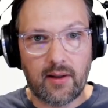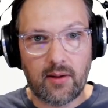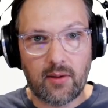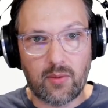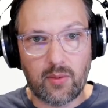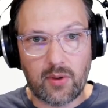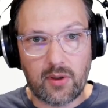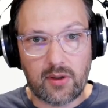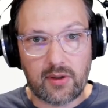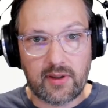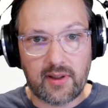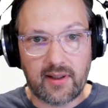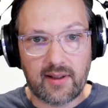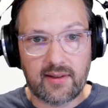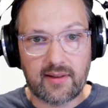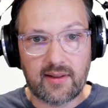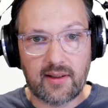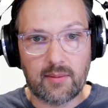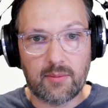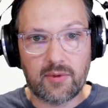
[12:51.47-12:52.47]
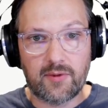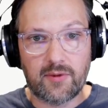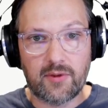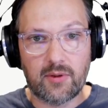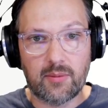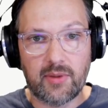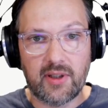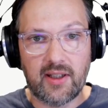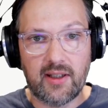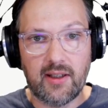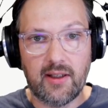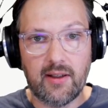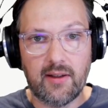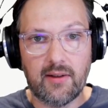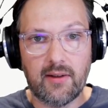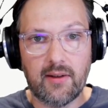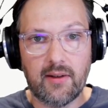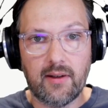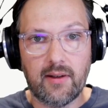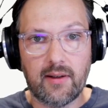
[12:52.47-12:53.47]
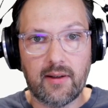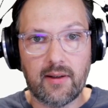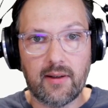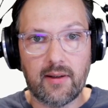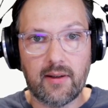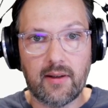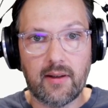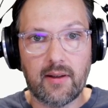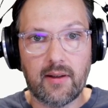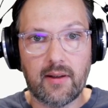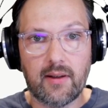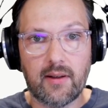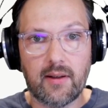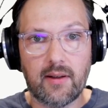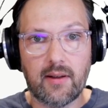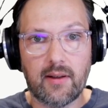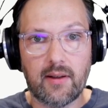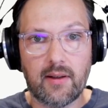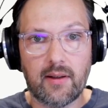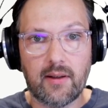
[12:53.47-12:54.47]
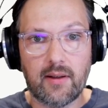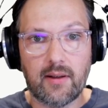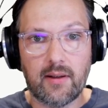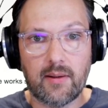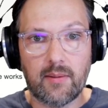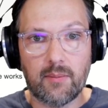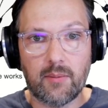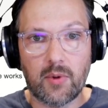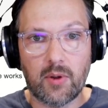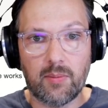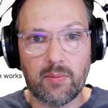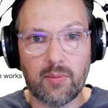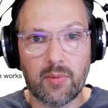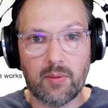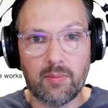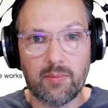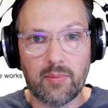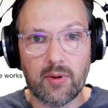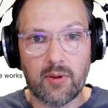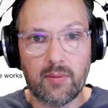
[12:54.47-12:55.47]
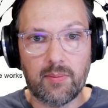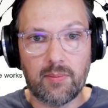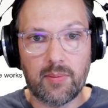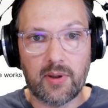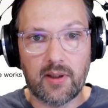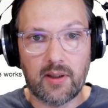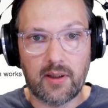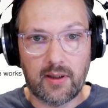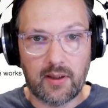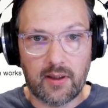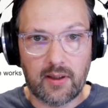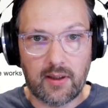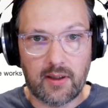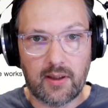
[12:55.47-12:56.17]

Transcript: world example from here. Boop, boop, boop.